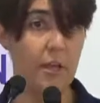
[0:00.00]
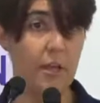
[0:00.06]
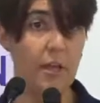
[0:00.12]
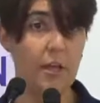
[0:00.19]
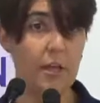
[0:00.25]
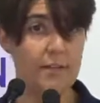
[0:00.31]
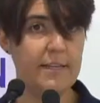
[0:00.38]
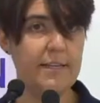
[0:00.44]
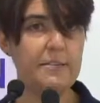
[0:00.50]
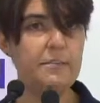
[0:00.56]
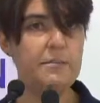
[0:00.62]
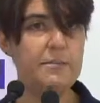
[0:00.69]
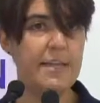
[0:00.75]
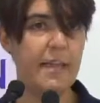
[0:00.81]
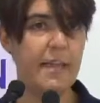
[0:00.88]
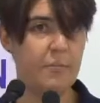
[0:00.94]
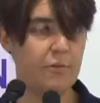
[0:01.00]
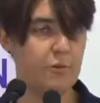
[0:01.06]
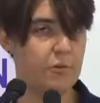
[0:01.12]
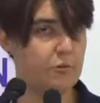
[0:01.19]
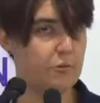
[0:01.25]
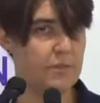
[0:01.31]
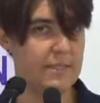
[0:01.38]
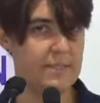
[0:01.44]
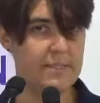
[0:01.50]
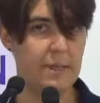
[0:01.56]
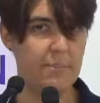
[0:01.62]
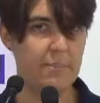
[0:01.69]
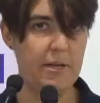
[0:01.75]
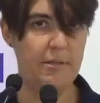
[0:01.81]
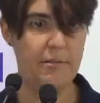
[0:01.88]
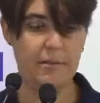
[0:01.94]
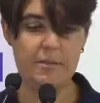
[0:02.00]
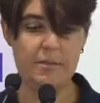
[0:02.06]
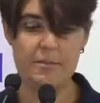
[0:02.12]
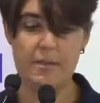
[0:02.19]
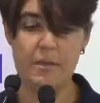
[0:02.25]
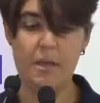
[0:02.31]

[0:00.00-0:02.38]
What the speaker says: That's the same for those instabilities.